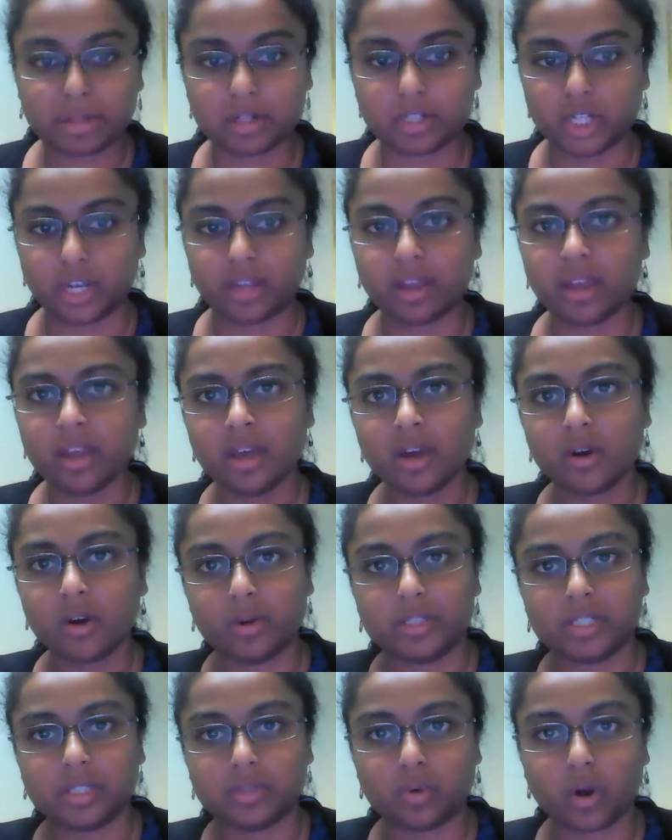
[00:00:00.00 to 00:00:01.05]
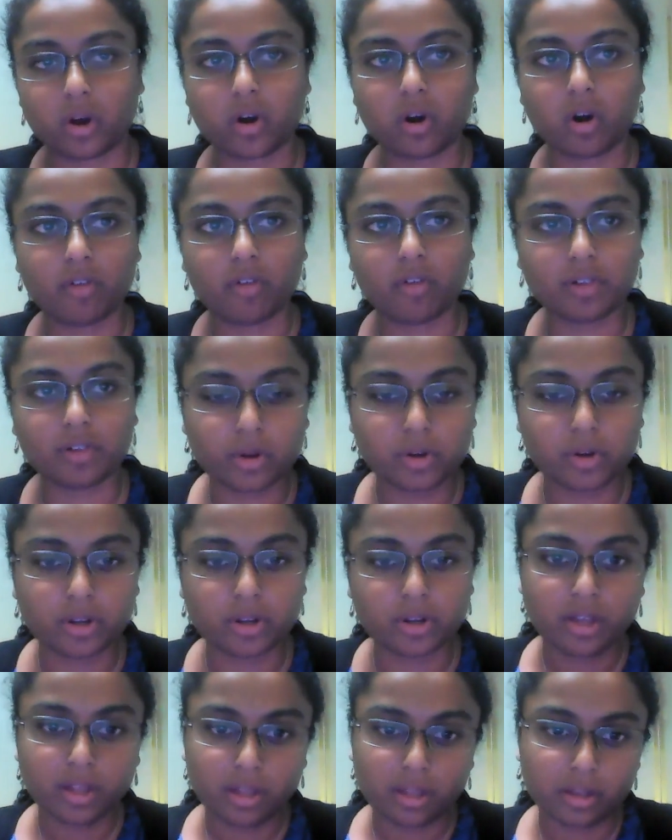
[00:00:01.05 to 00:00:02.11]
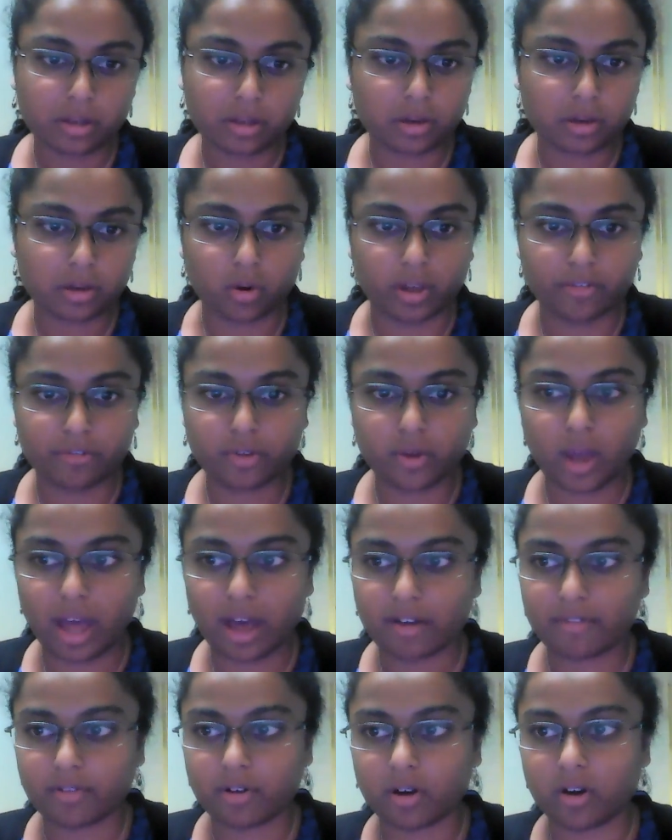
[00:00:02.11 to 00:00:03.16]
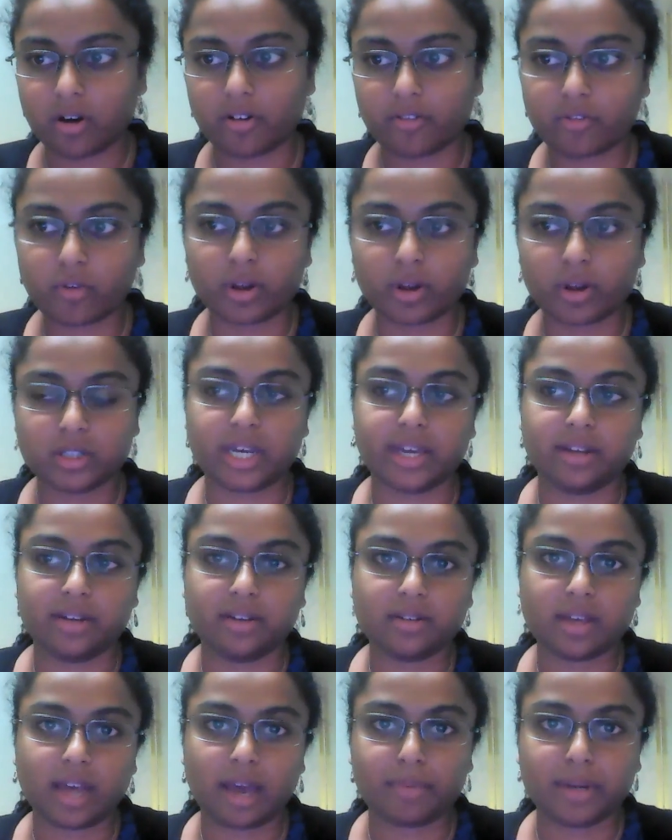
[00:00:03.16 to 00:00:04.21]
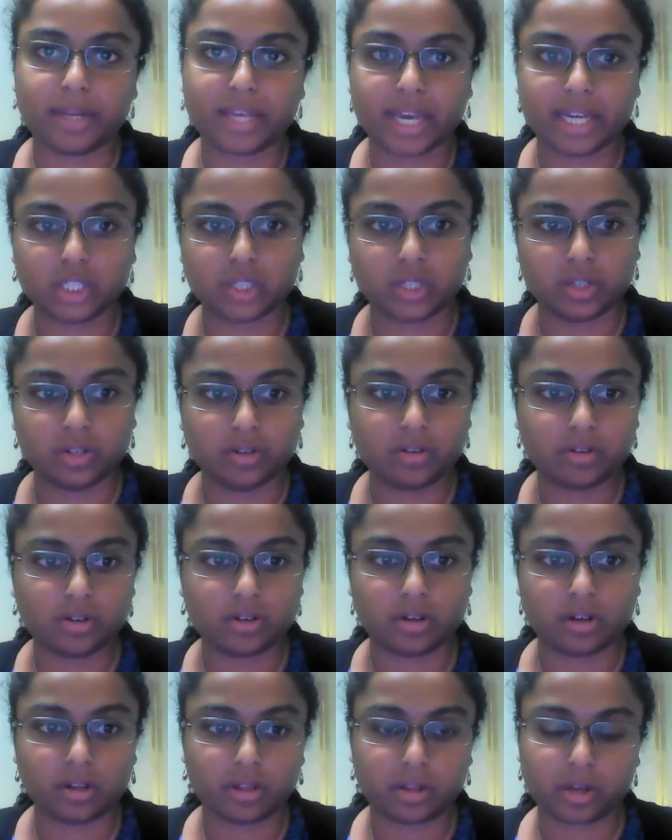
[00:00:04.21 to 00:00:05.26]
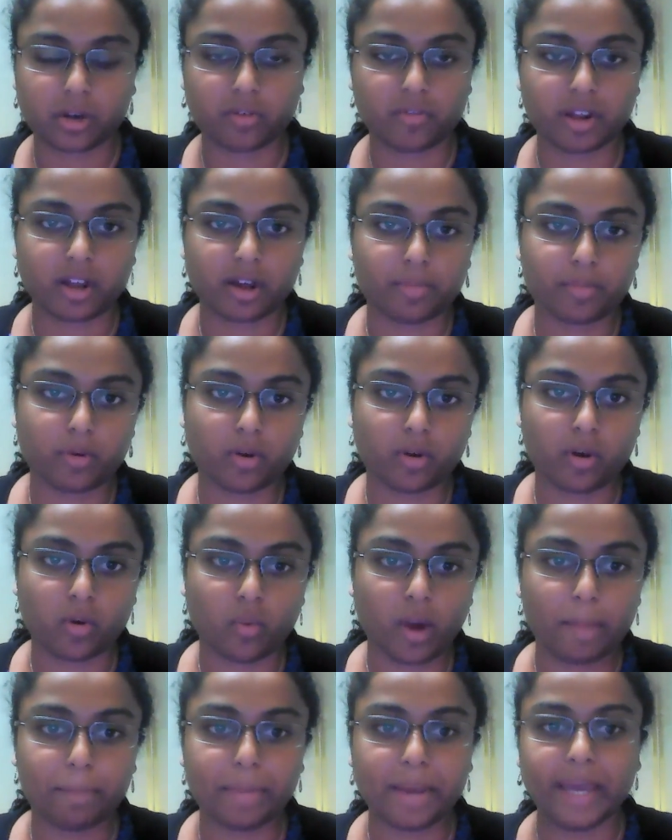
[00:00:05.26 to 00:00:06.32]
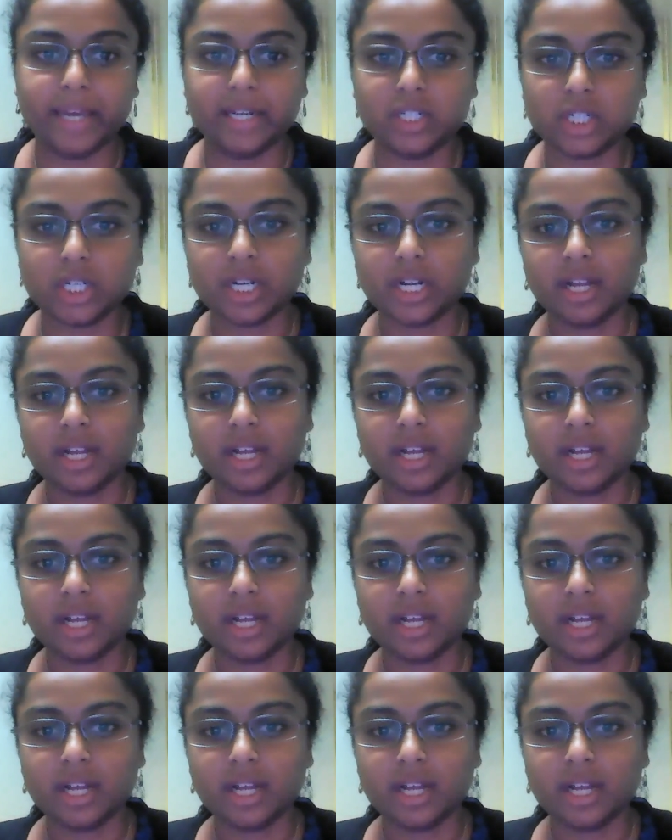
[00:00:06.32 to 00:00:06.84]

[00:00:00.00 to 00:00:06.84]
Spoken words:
messaging, which is worker offload. So if you have a front-end application serving up a web page,